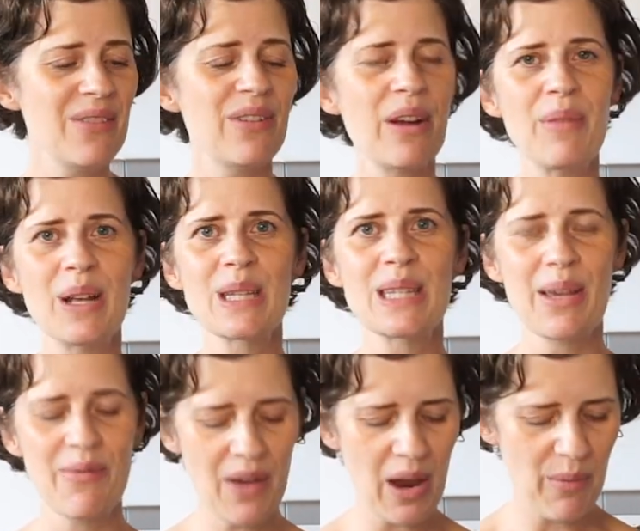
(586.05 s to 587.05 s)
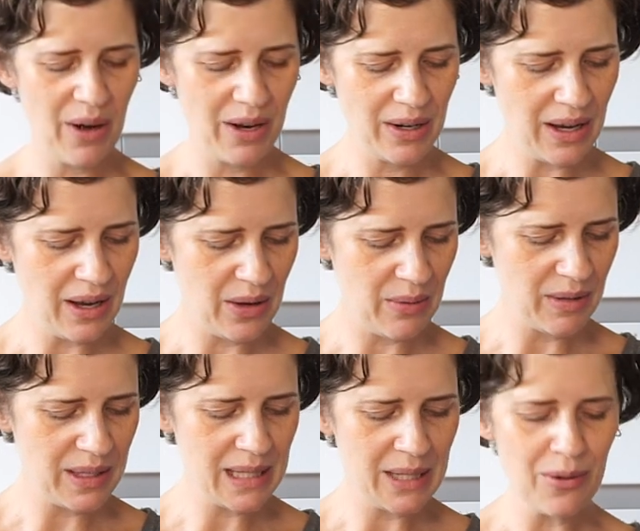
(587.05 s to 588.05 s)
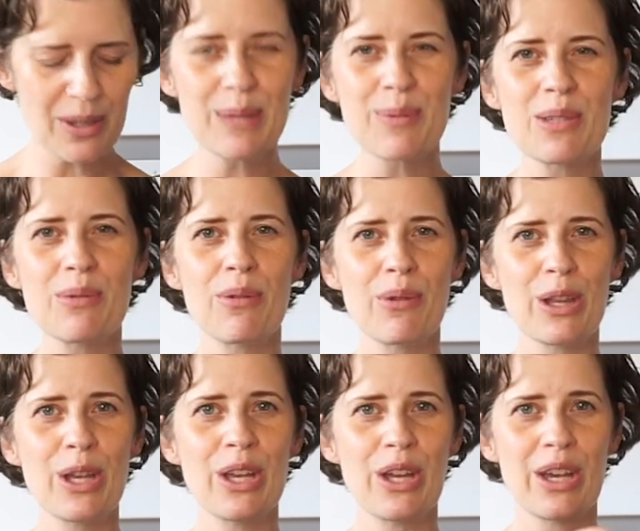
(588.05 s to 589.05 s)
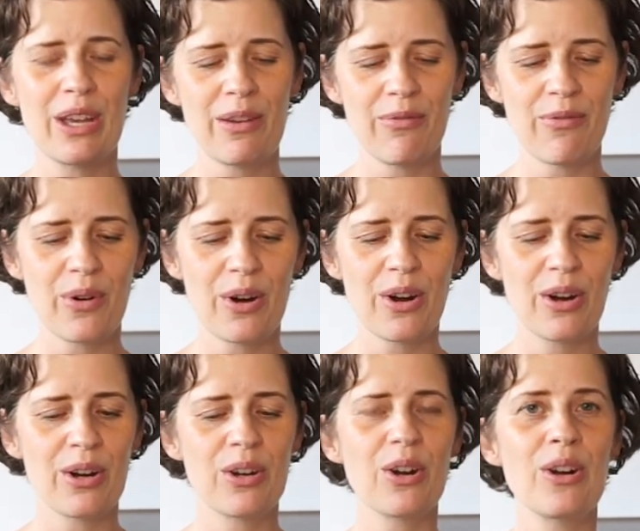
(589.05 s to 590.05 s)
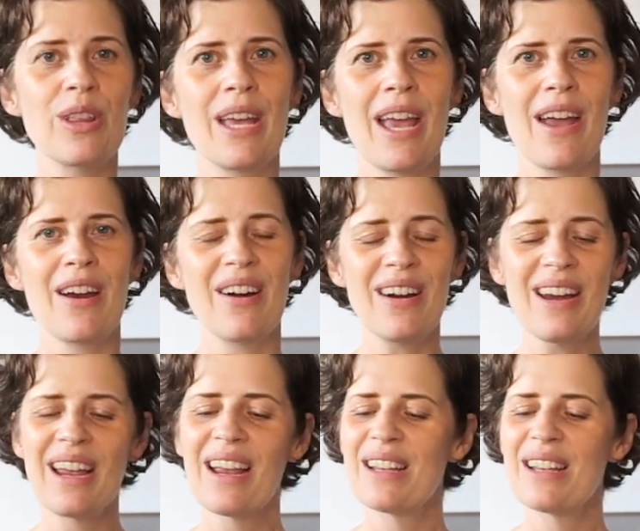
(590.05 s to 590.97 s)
from that same fabric because silk is supposed to be really good for curly hair.